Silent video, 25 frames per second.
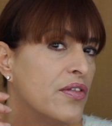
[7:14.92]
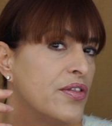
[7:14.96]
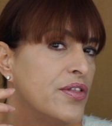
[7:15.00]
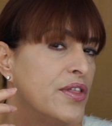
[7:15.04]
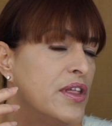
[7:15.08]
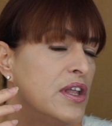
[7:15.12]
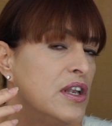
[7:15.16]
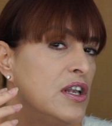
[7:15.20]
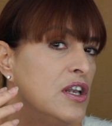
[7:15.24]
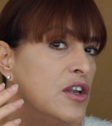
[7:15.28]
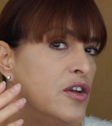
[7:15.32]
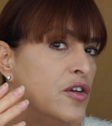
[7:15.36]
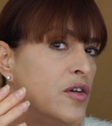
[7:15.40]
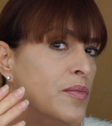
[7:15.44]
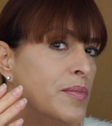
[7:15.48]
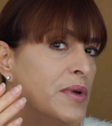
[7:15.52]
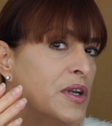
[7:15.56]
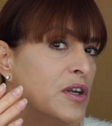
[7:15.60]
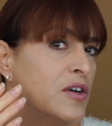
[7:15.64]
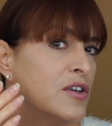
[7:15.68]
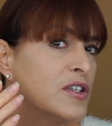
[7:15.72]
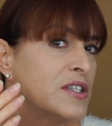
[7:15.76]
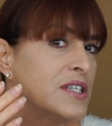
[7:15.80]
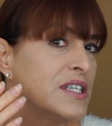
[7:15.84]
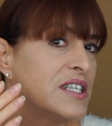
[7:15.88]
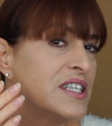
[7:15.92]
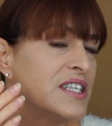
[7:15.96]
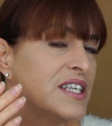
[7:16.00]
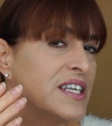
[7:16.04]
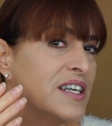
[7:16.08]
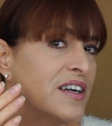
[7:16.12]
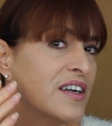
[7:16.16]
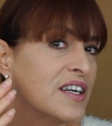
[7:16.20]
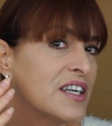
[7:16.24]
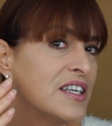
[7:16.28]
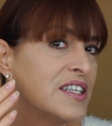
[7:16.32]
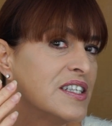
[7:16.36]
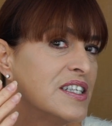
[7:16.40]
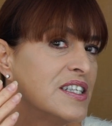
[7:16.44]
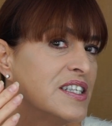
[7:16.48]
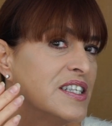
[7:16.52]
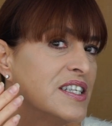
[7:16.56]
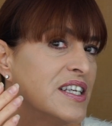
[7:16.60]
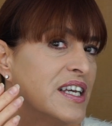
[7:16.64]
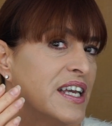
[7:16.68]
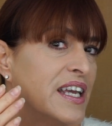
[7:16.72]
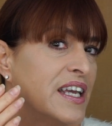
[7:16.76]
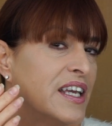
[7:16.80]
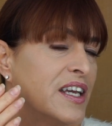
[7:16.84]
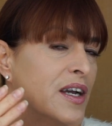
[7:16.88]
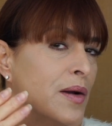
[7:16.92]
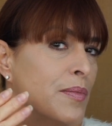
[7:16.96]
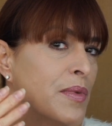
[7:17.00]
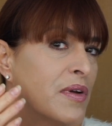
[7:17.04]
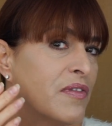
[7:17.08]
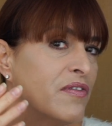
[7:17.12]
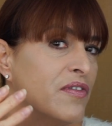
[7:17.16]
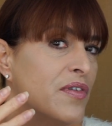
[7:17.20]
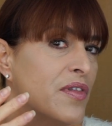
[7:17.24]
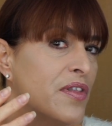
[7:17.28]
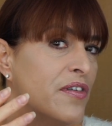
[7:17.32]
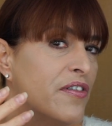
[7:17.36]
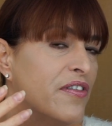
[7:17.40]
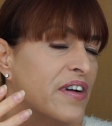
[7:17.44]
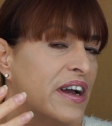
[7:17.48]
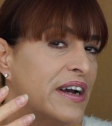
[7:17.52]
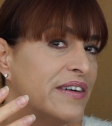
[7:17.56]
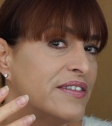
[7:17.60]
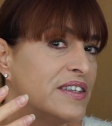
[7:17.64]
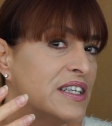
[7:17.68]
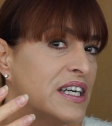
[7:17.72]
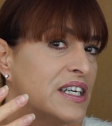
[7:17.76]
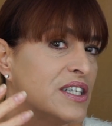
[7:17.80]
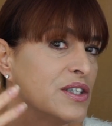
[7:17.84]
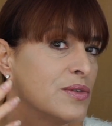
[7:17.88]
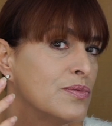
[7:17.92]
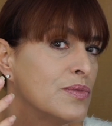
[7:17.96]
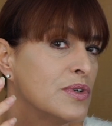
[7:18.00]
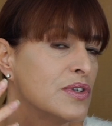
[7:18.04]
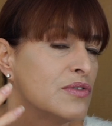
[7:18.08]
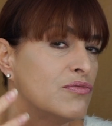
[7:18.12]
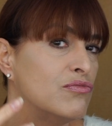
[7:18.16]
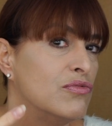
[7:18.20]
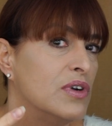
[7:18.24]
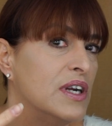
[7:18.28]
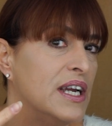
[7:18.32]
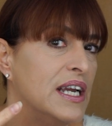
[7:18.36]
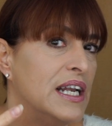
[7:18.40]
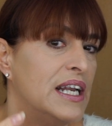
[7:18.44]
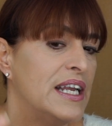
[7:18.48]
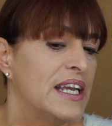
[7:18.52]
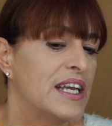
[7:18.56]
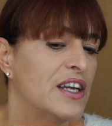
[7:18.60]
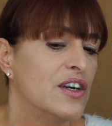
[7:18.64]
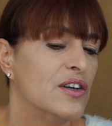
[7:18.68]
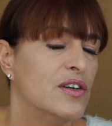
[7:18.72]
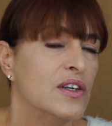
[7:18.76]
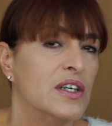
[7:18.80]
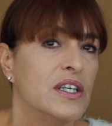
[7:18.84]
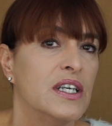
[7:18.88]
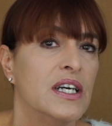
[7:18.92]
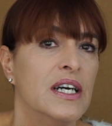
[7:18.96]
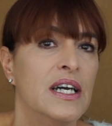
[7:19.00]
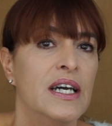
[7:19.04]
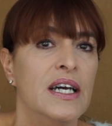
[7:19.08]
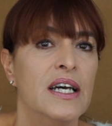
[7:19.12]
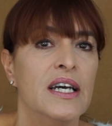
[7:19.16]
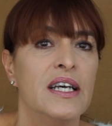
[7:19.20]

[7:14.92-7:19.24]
the luminosity I could see coming from the foundation was really good.